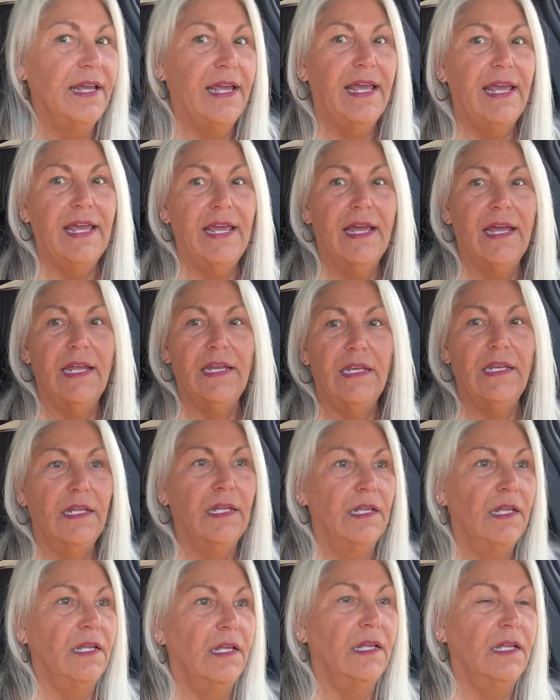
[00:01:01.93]
and
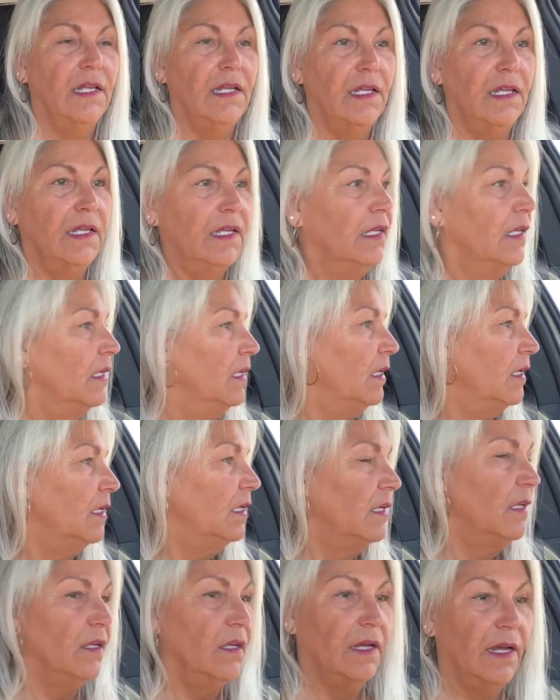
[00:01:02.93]

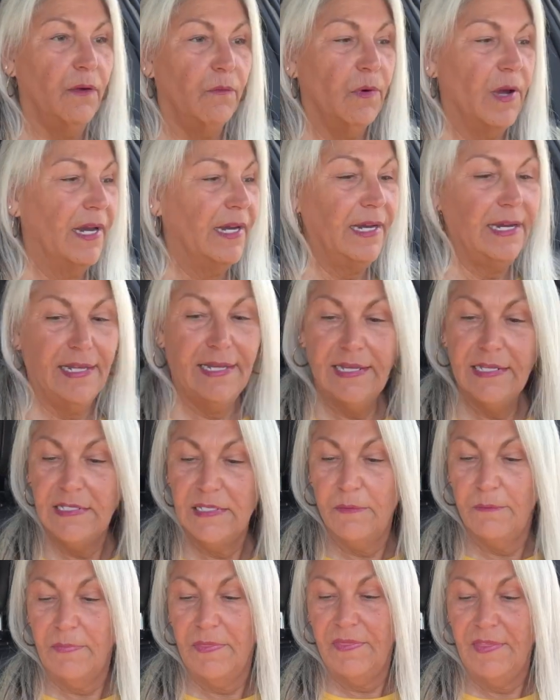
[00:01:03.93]
I wanted to get
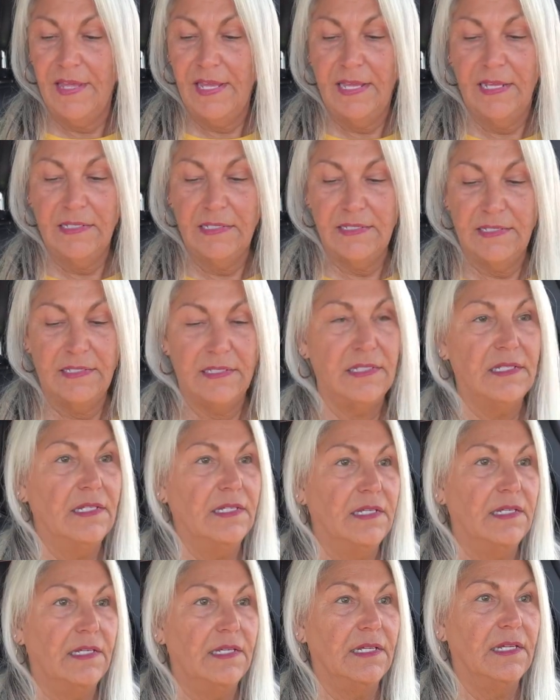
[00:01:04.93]
some things
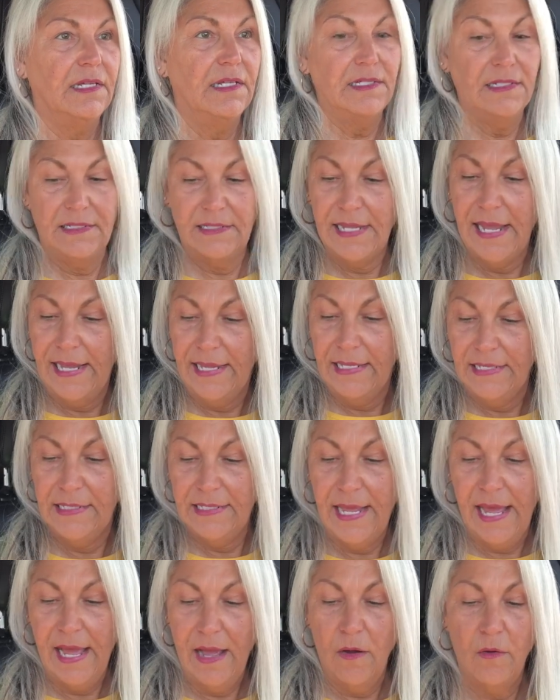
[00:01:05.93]
taken
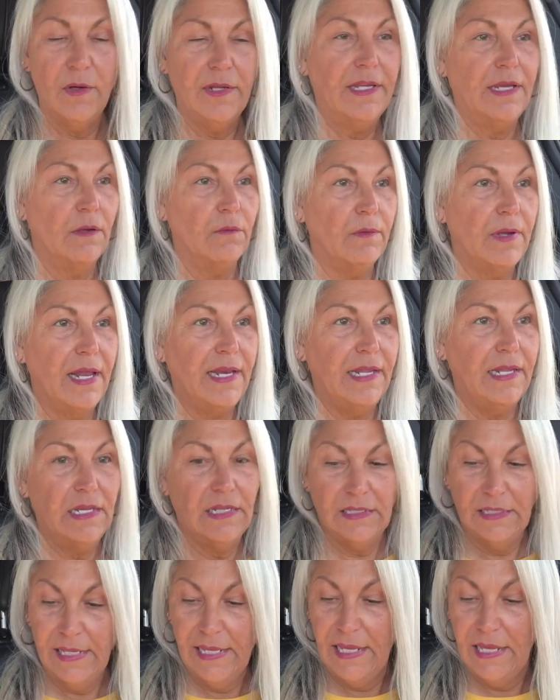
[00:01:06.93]
down and get ready
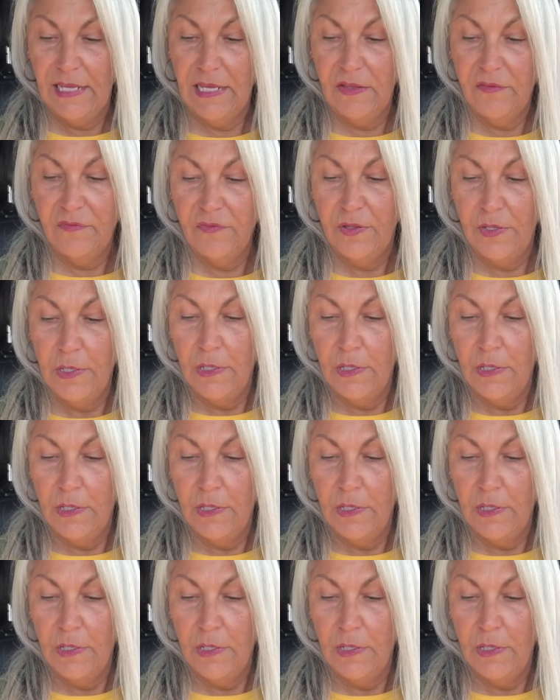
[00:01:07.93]
to leave,